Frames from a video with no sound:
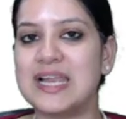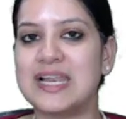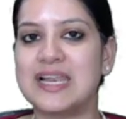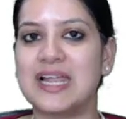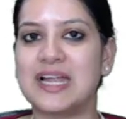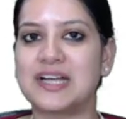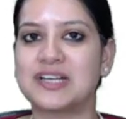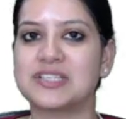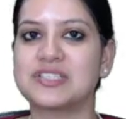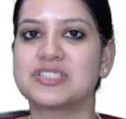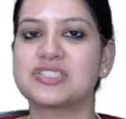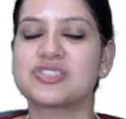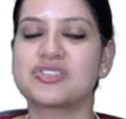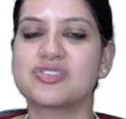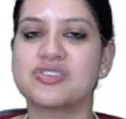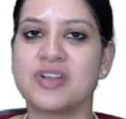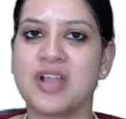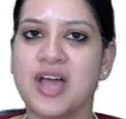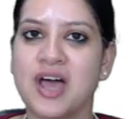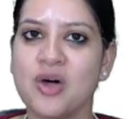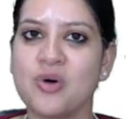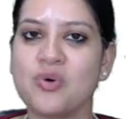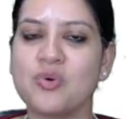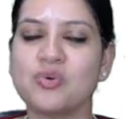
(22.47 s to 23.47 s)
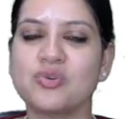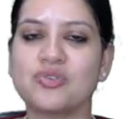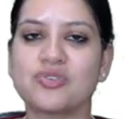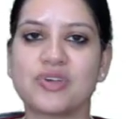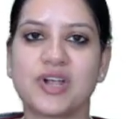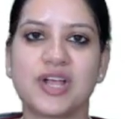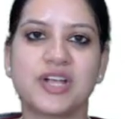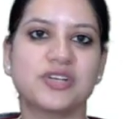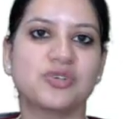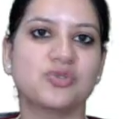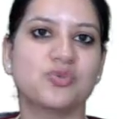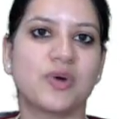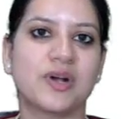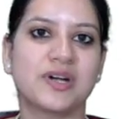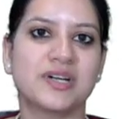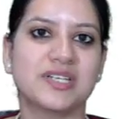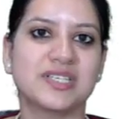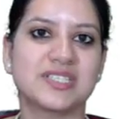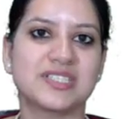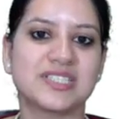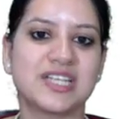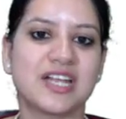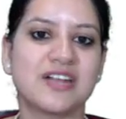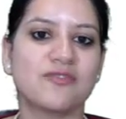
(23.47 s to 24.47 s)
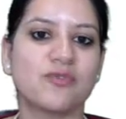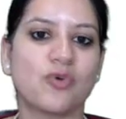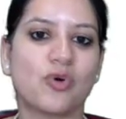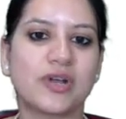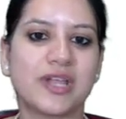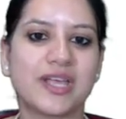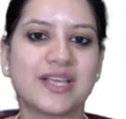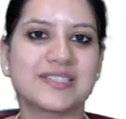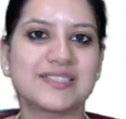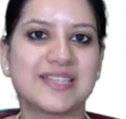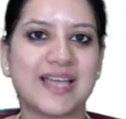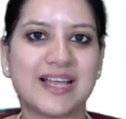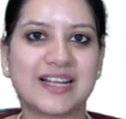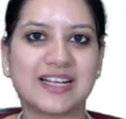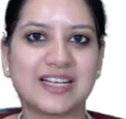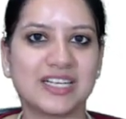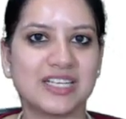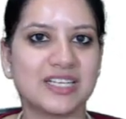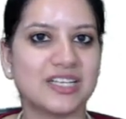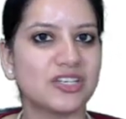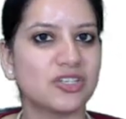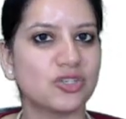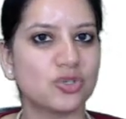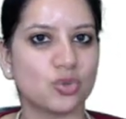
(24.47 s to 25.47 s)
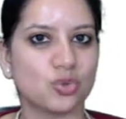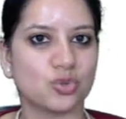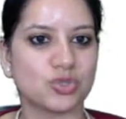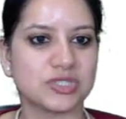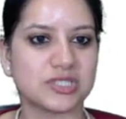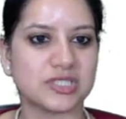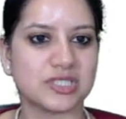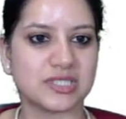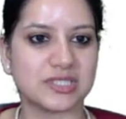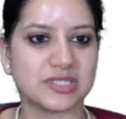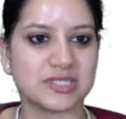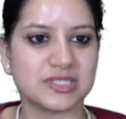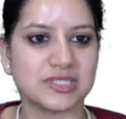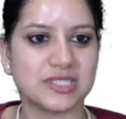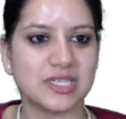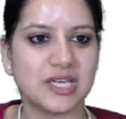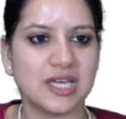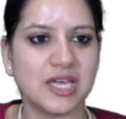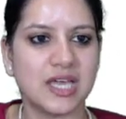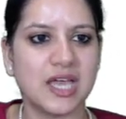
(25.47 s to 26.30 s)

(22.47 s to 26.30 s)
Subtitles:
let us now try to understand what exactly a toast is.